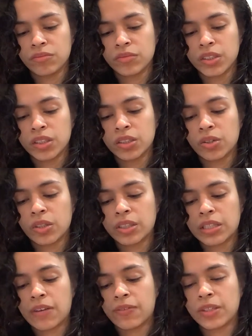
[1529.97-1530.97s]
So the
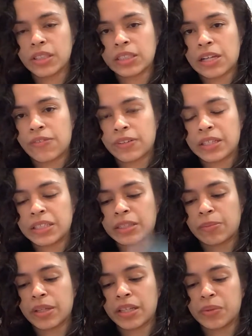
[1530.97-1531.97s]
Devil is definitely
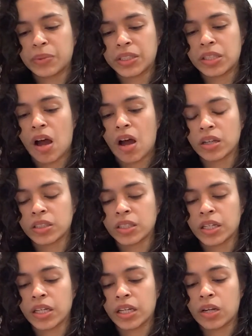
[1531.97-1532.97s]
something that was
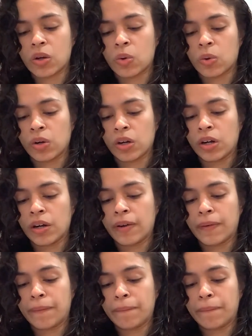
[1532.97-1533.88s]
toxic, or